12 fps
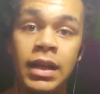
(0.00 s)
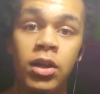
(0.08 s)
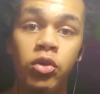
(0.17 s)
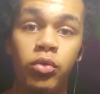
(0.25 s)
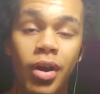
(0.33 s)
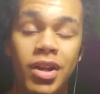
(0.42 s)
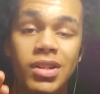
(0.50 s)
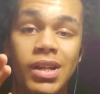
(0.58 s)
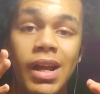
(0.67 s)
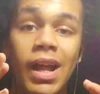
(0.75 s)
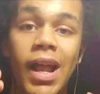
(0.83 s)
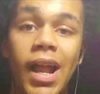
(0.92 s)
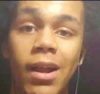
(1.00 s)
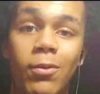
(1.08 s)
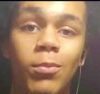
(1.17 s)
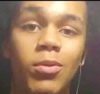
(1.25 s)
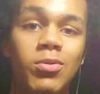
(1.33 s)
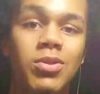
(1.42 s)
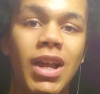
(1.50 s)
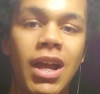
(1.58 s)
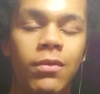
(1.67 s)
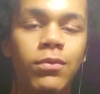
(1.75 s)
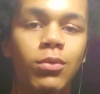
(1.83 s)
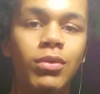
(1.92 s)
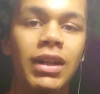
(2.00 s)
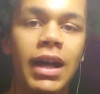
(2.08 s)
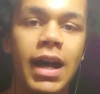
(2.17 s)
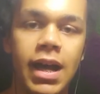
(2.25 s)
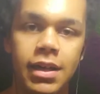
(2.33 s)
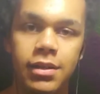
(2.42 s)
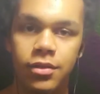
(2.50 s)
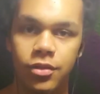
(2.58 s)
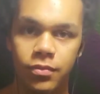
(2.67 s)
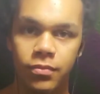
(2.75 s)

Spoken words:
question that almost everyone has,